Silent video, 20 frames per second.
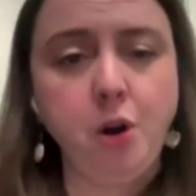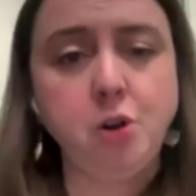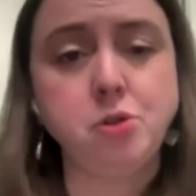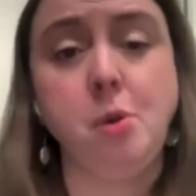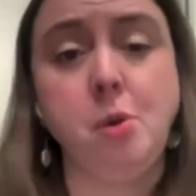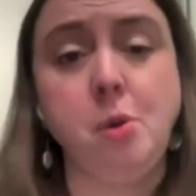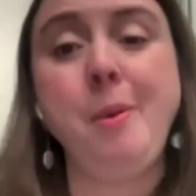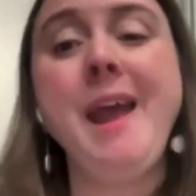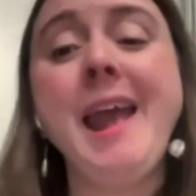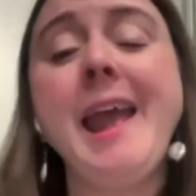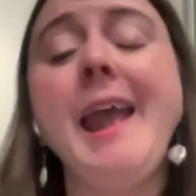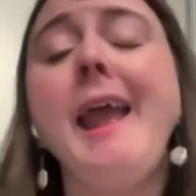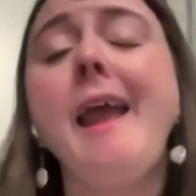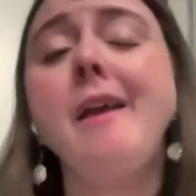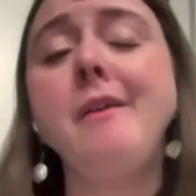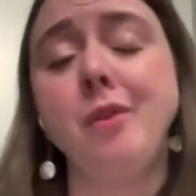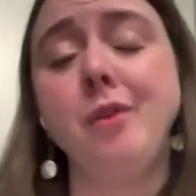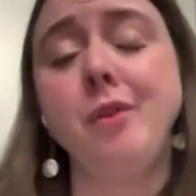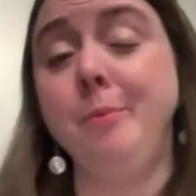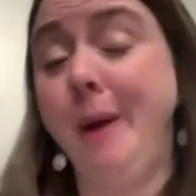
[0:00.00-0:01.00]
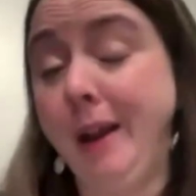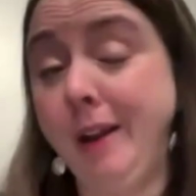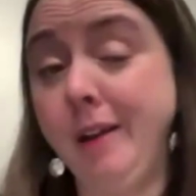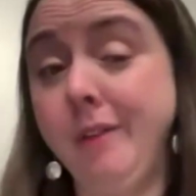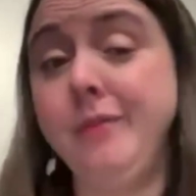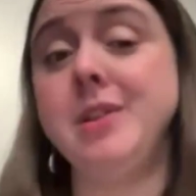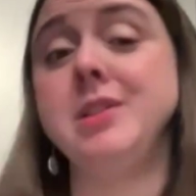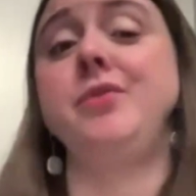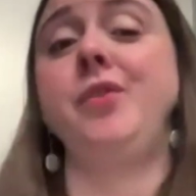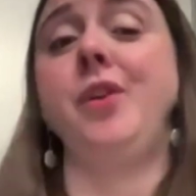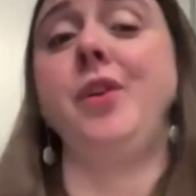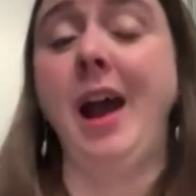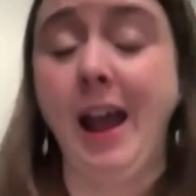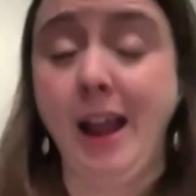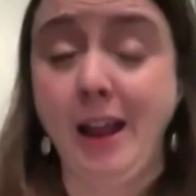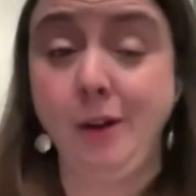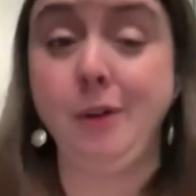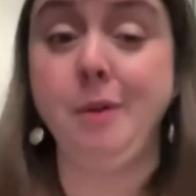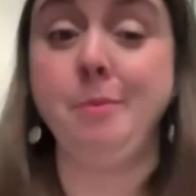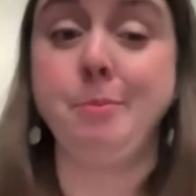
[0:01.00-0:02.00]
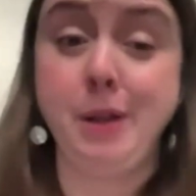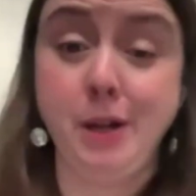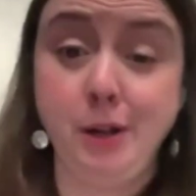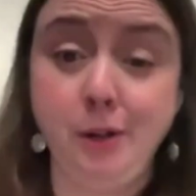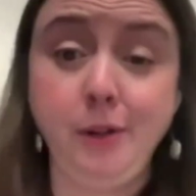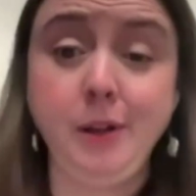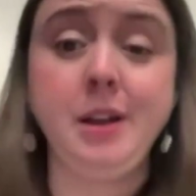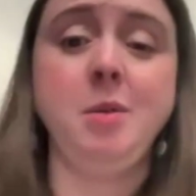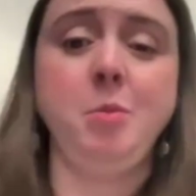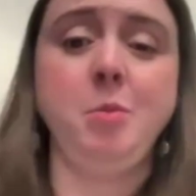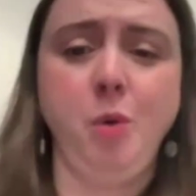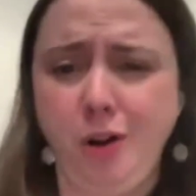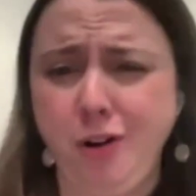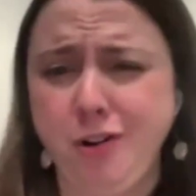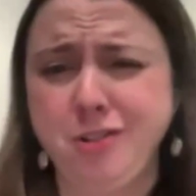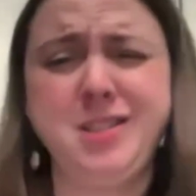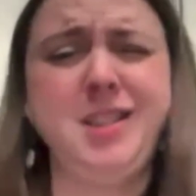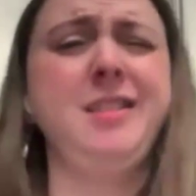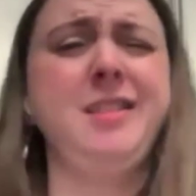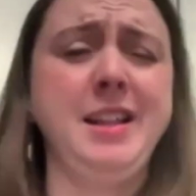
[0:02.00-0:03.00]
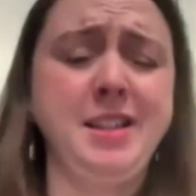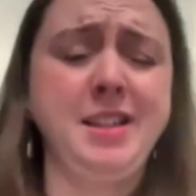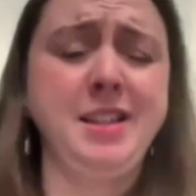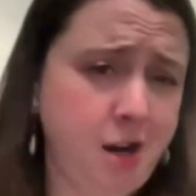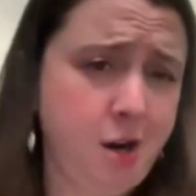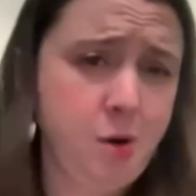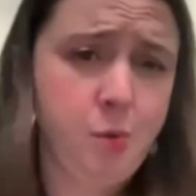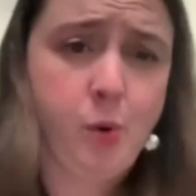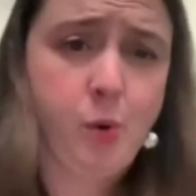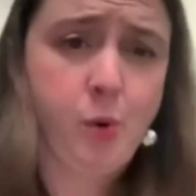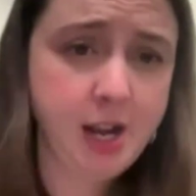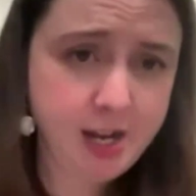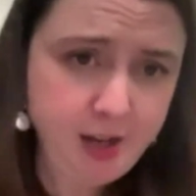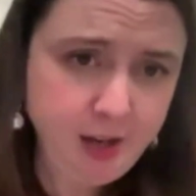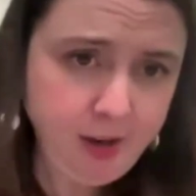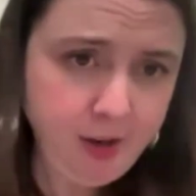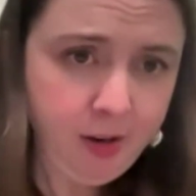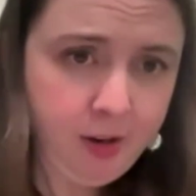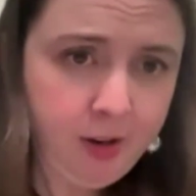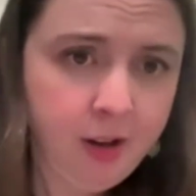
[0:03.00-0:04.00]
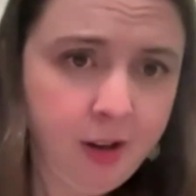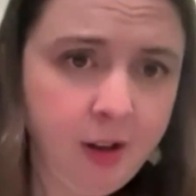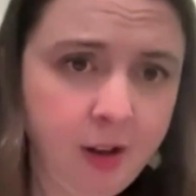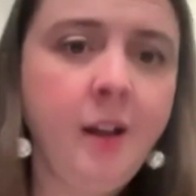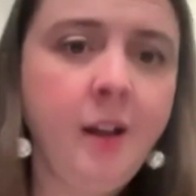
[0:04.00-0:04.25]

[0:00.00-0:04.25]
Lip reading: workers are paying for benefits for higher and middle income workers, and that's not right.